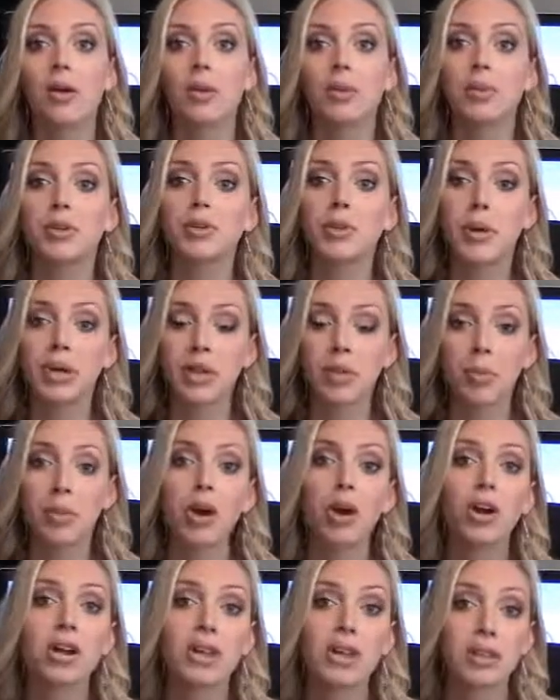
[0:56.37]
between the
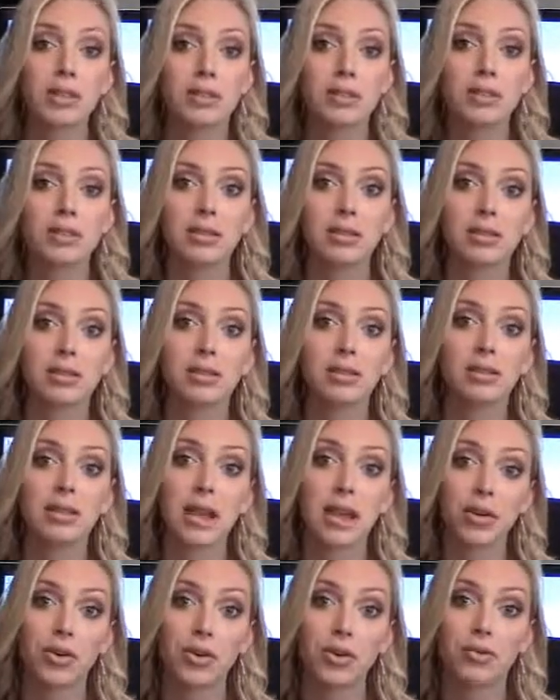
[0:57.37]
parties
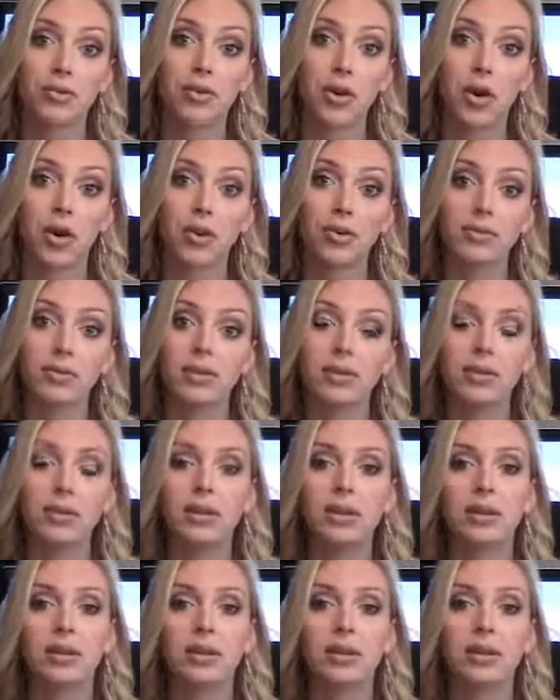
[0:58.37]
that are involved.